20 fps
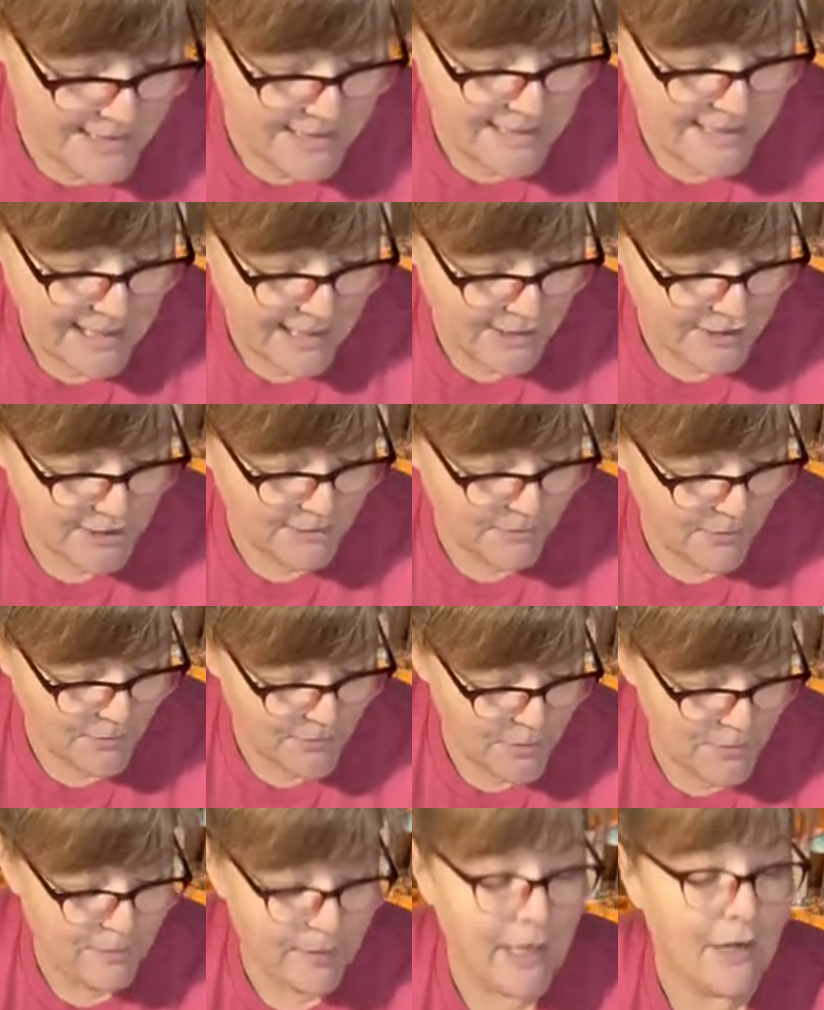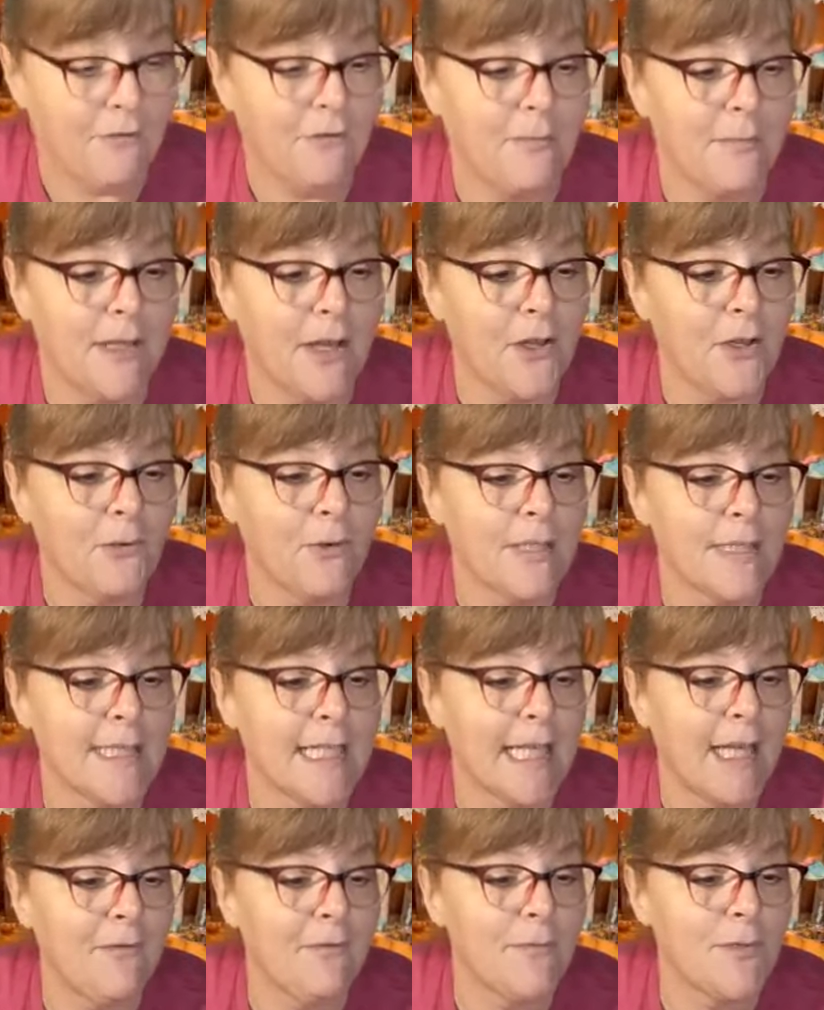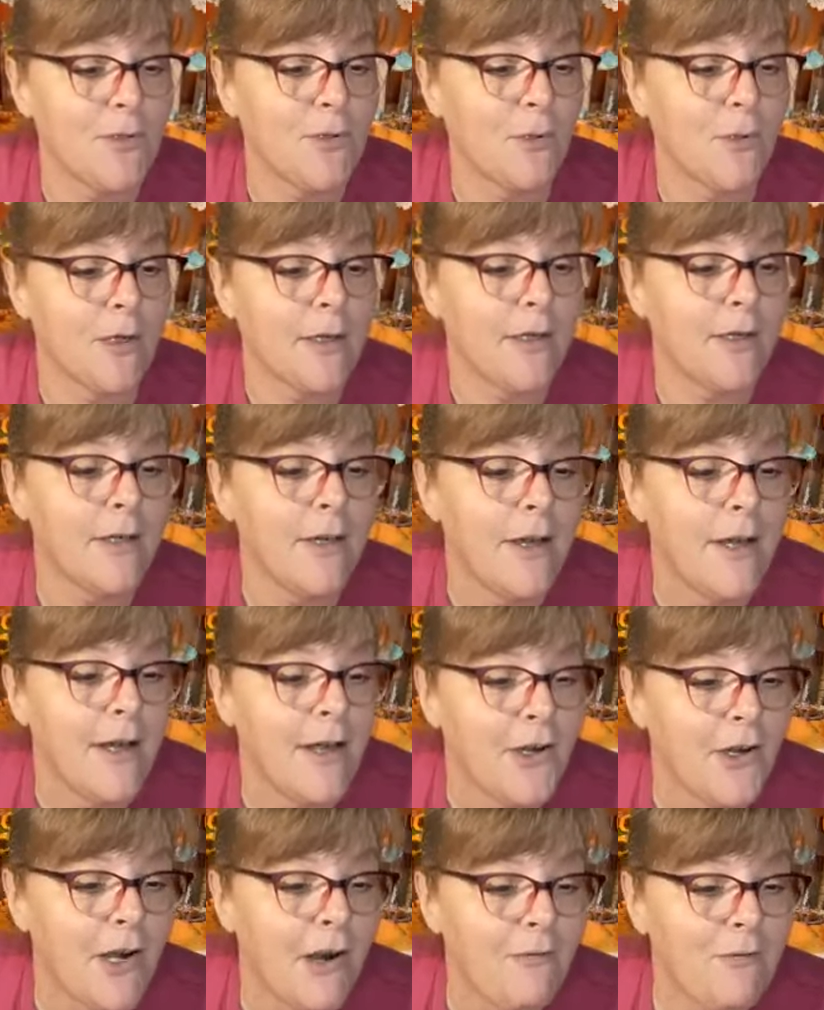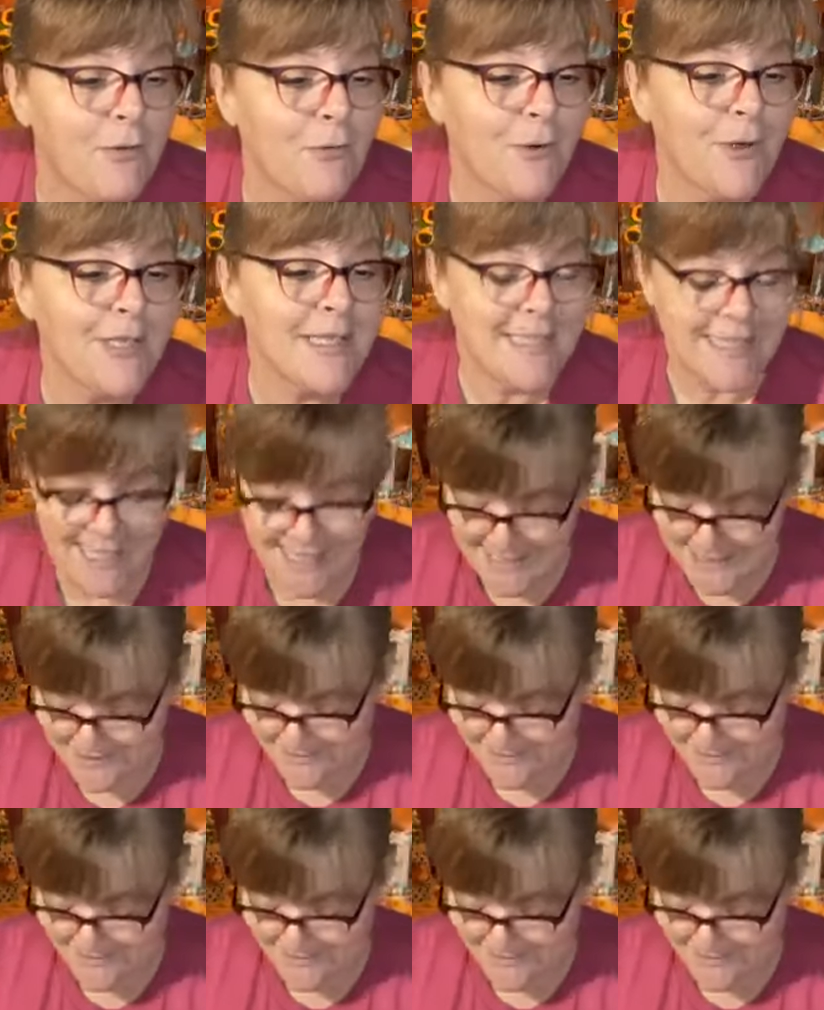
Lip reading: snatch the bones back from the other ones and give them to her. You're off to work today,